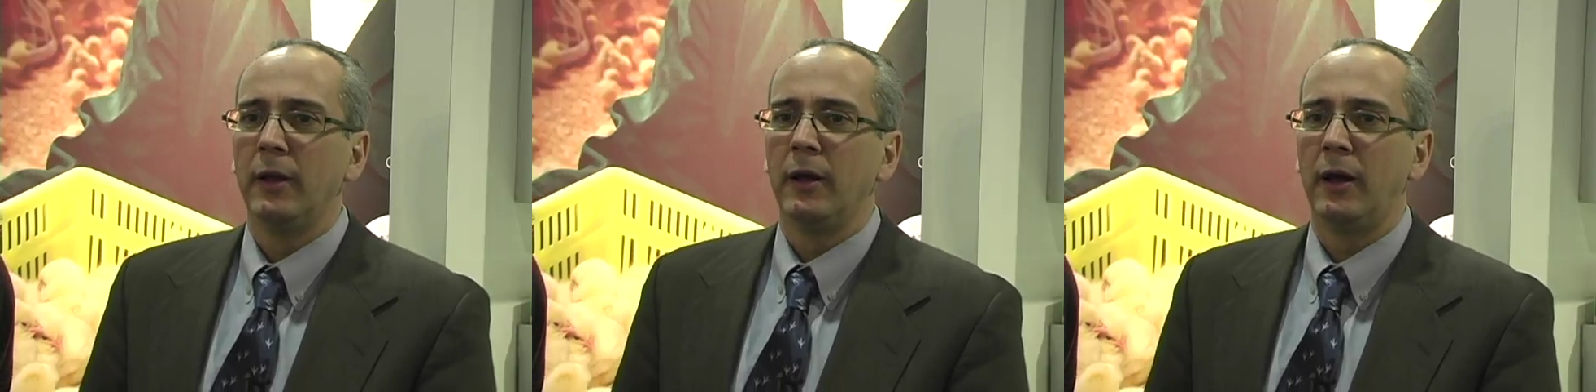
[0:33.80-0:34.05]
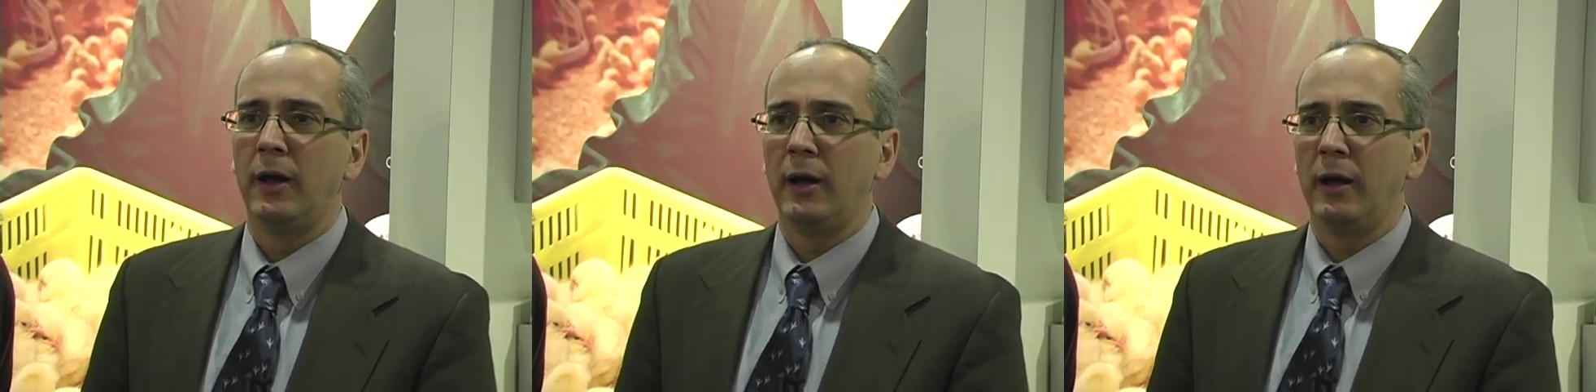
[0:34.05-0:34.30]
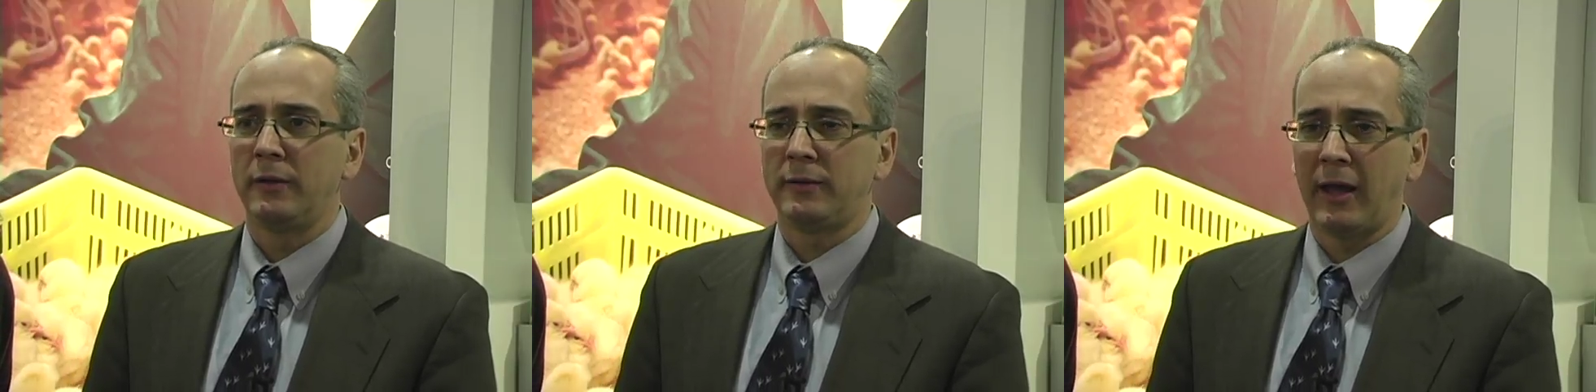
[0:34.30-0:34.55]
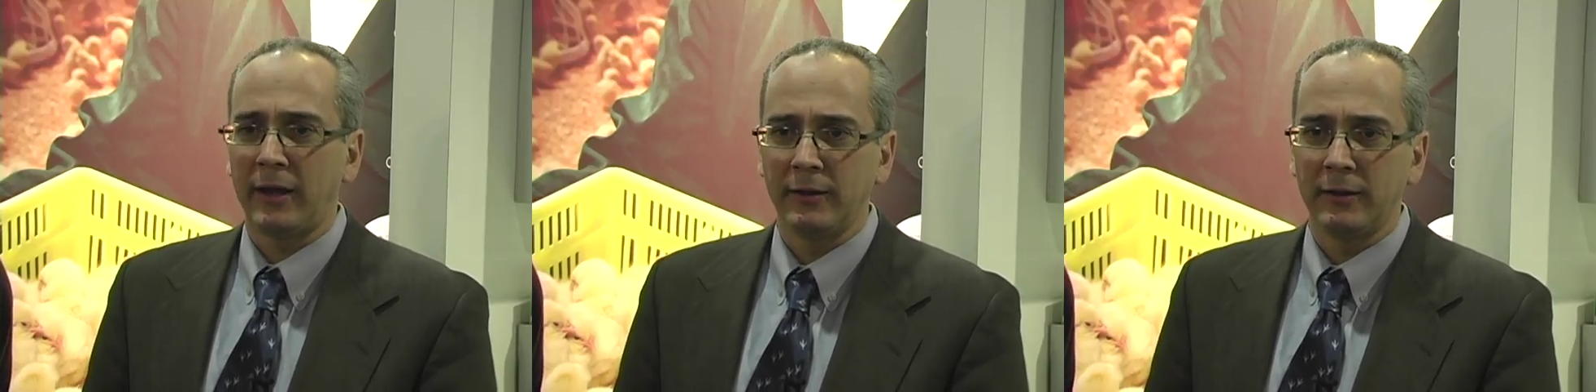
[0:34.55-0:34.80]
uh,
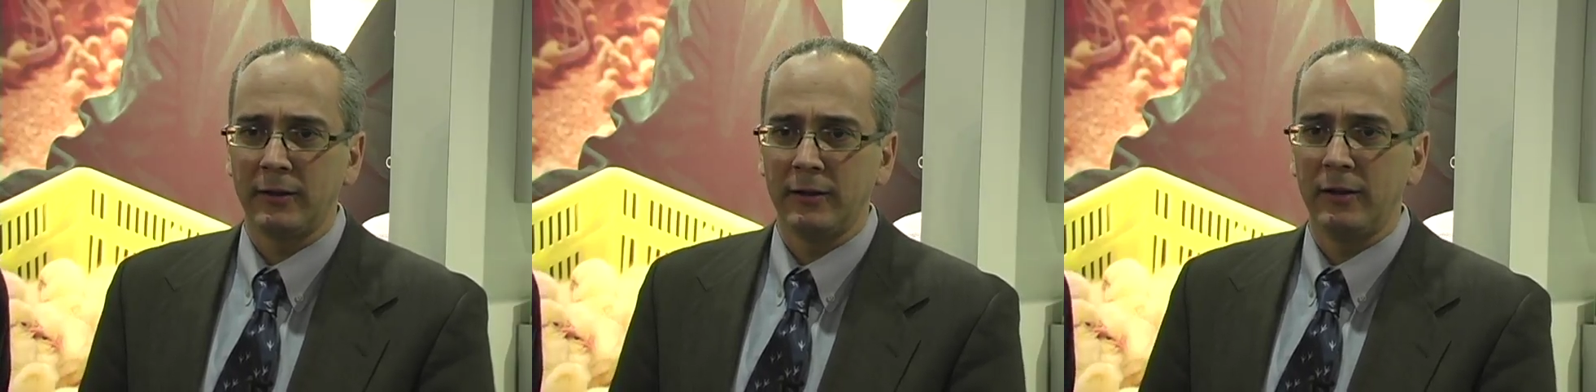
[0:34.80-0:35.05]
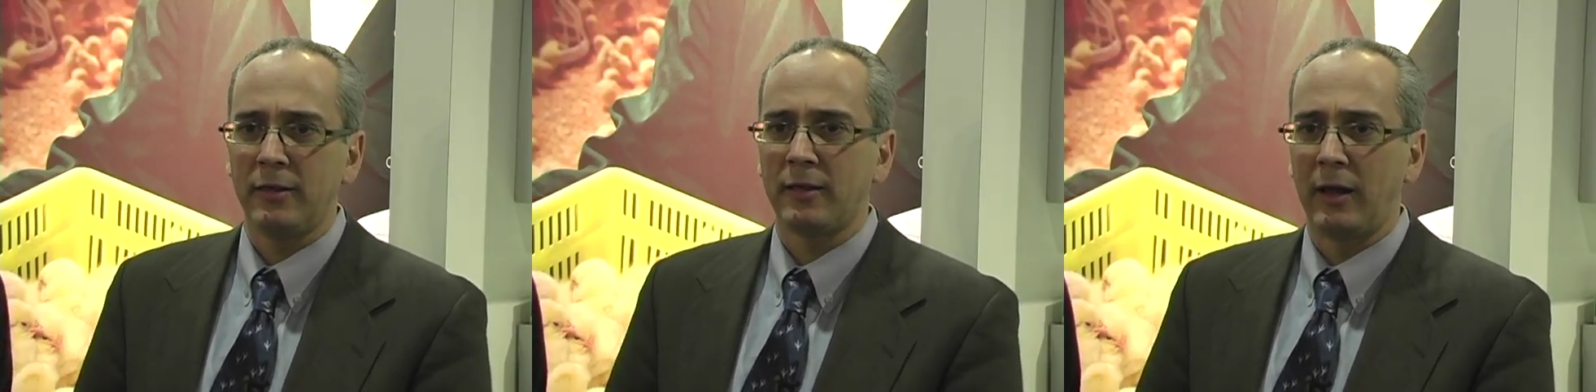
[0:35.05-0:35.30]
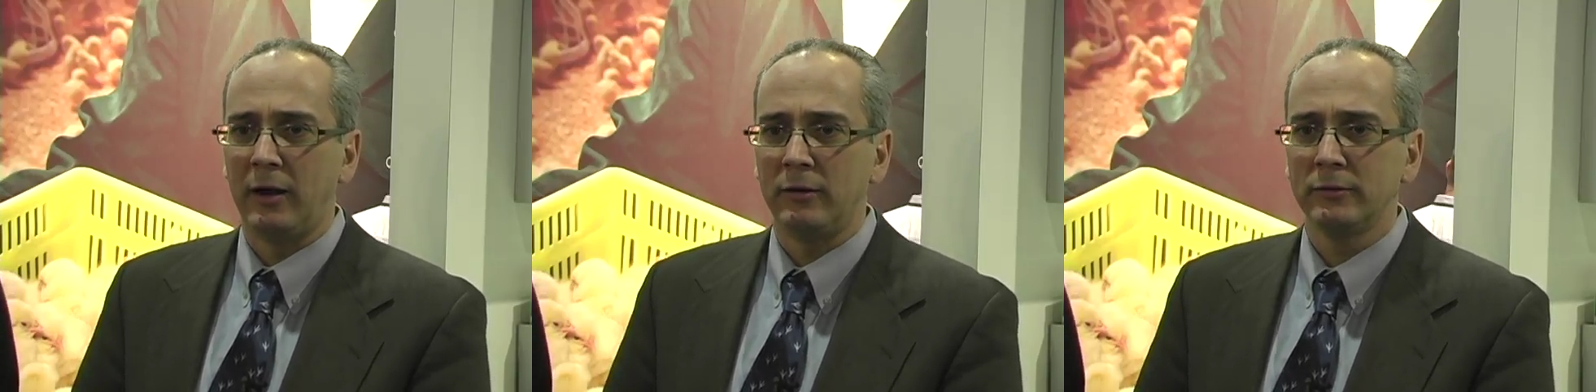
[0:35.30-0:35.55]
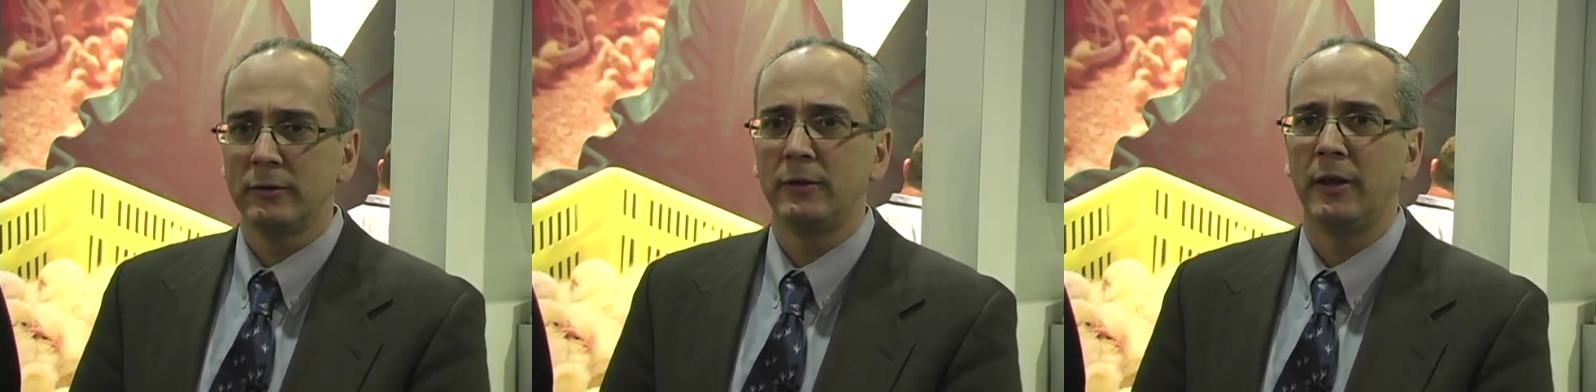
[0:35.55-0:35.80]
technically sound,